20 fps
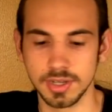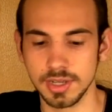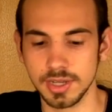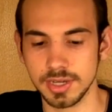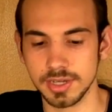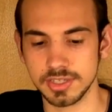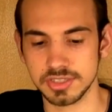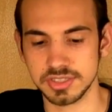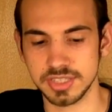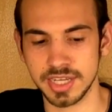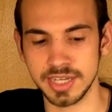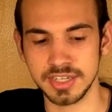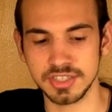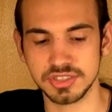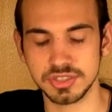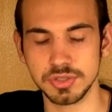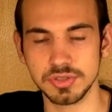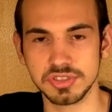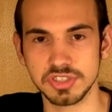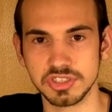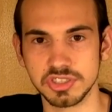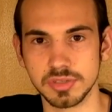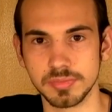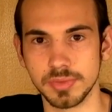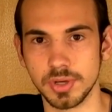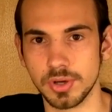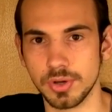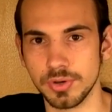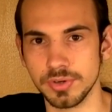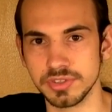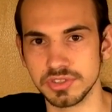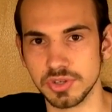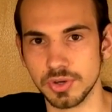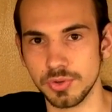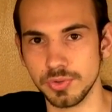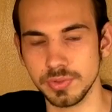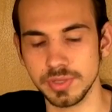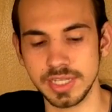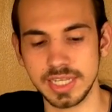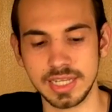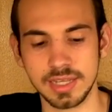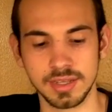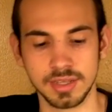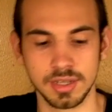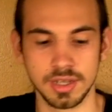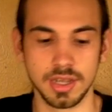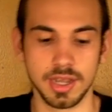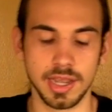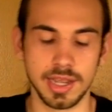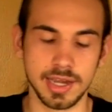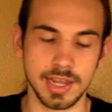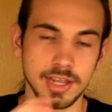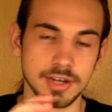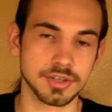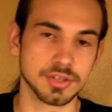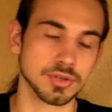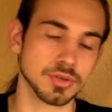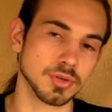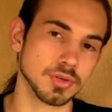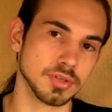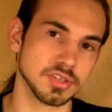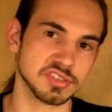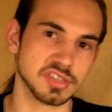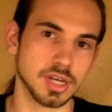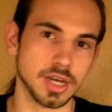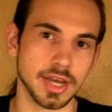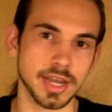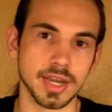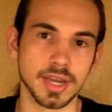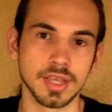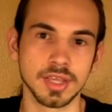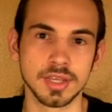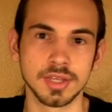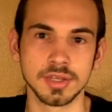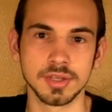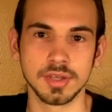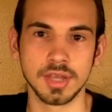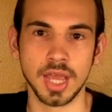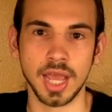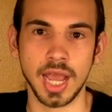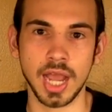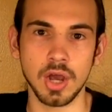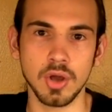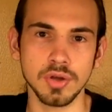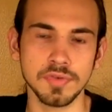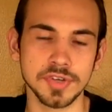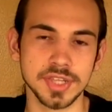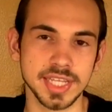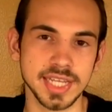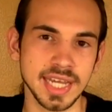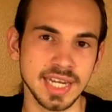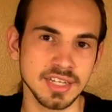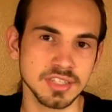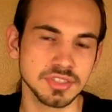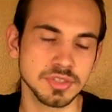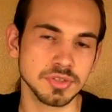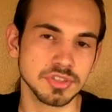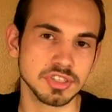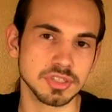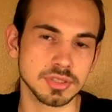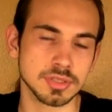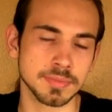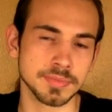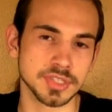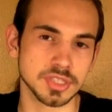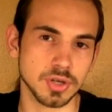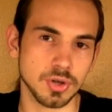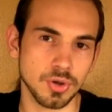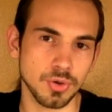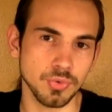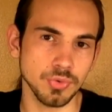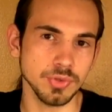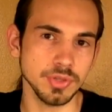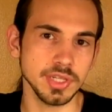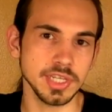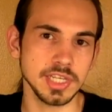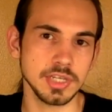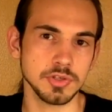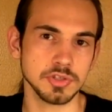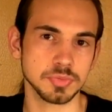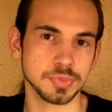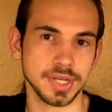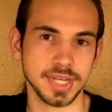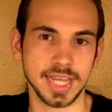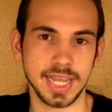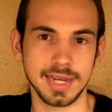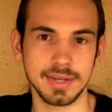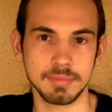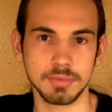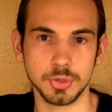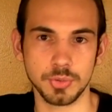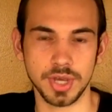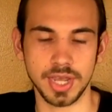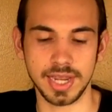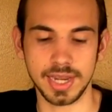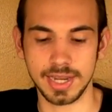because the NS2 system is only an internal design. However, the NS2 system is only used by KWA,